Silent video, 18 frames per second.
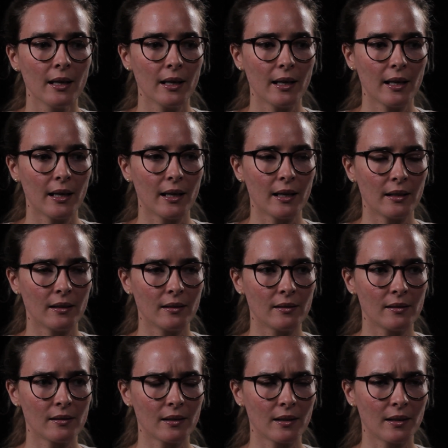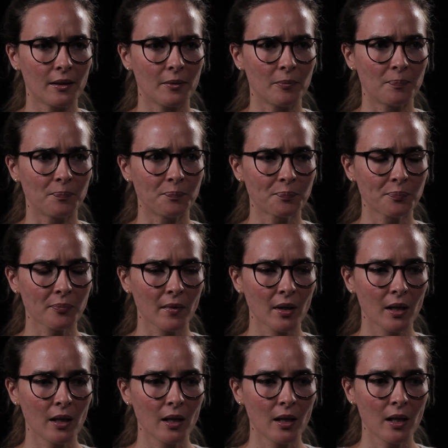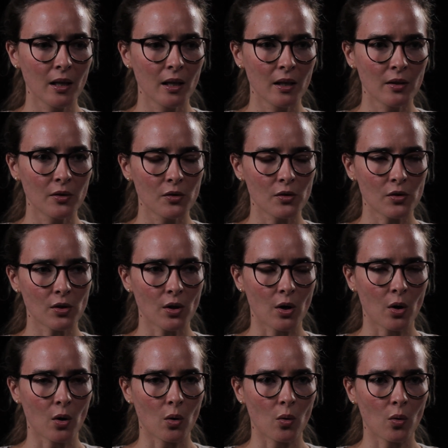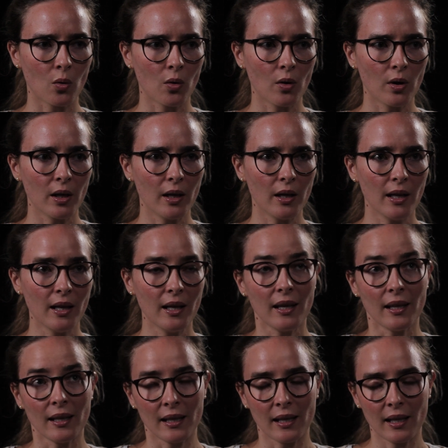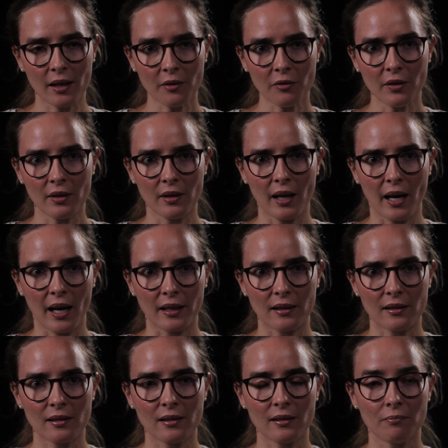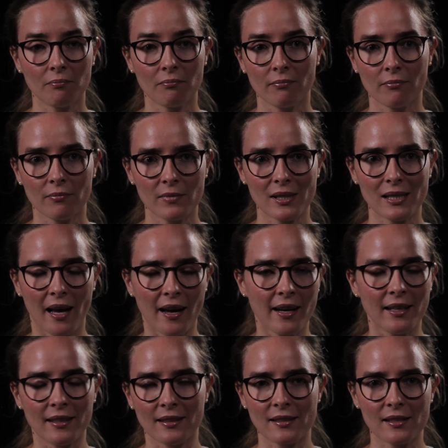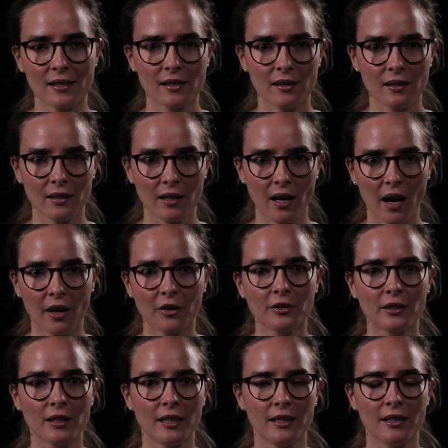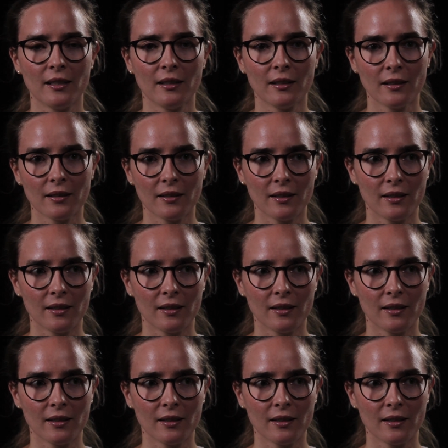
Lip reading: And so given that science currently